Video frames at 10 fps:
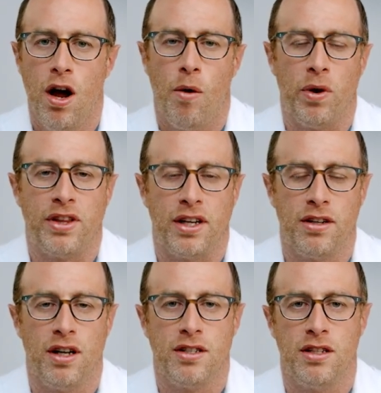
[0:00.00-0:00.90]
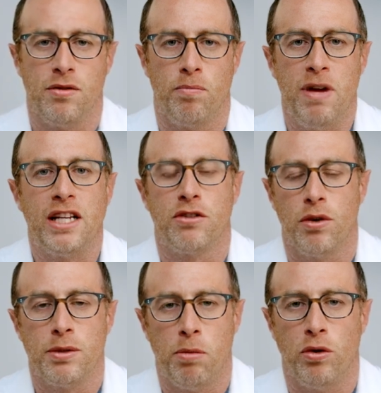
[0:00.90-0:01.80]
What that does is makes
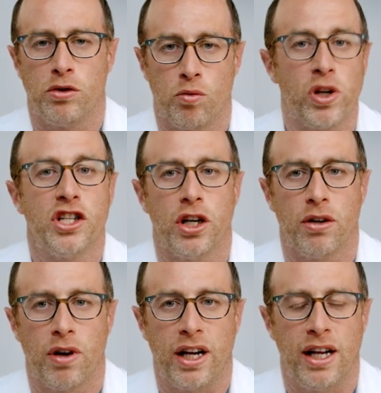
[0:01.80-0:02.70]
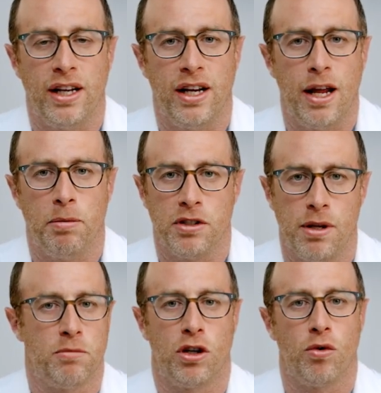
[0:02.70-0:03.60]
those bones rigid, right? It enables
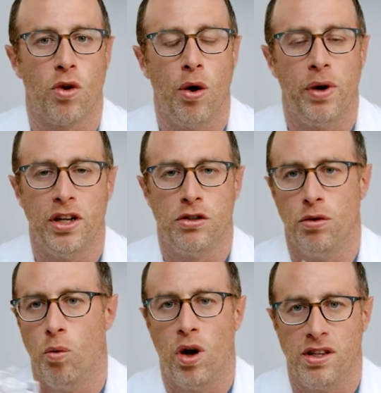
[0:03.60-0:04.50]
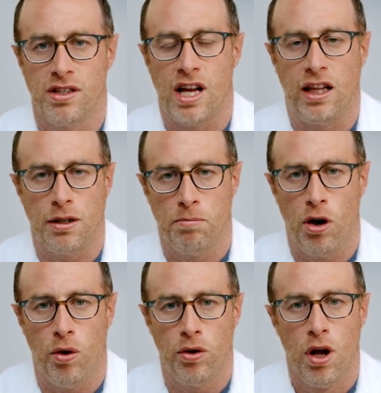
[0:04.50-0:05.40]
them to grow into one solid
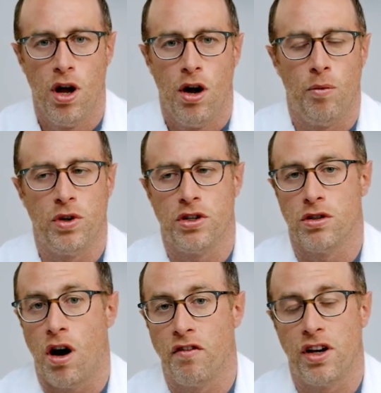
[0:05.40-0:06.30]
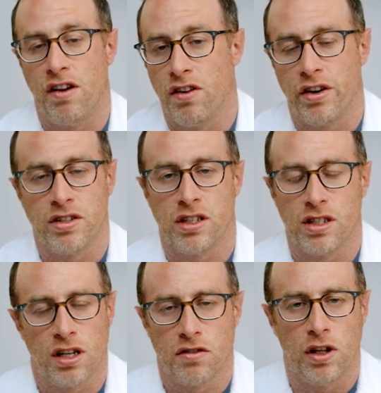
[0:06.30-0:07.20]
bone, which is often a very
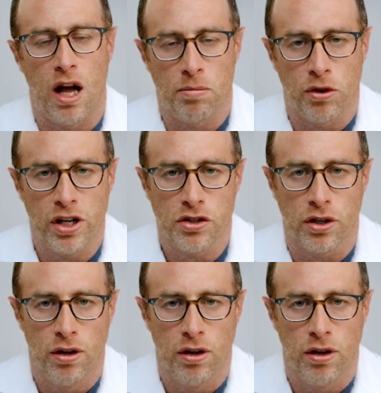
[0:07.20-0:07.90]
successful operation.